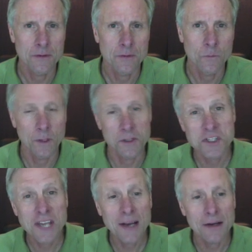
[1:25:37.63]
Well, it's
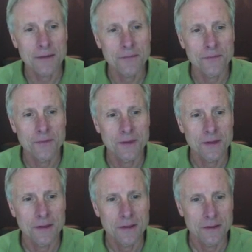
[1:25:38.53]
10.
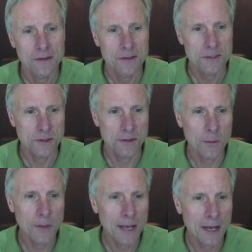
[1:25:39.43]
So there
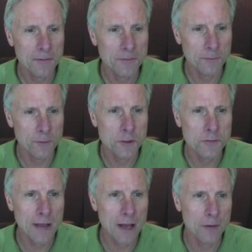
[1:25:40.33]
we have the future
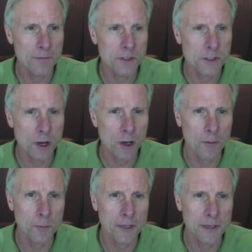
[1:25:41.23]
value of this dollar,
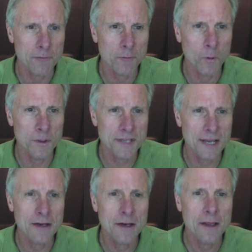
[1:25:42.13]
bringing it forward
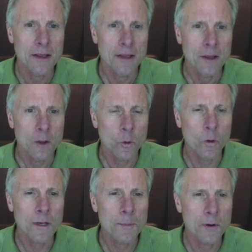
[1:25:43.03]
10
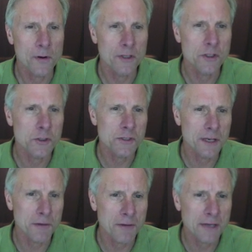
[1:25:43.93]
quarterly periods using an
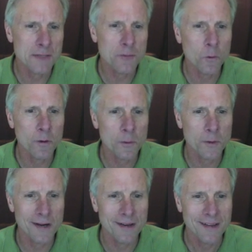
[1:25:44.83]
effective quarterly
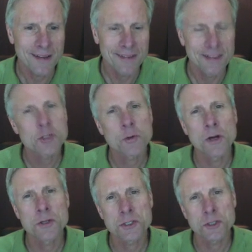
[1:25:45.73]
rate. This
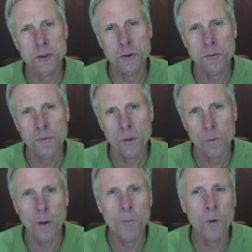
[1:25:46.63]
grows to
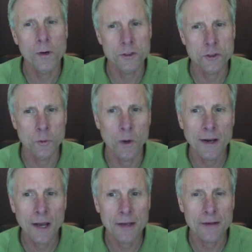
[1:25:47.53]

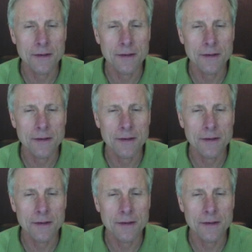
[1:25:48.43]
1.219.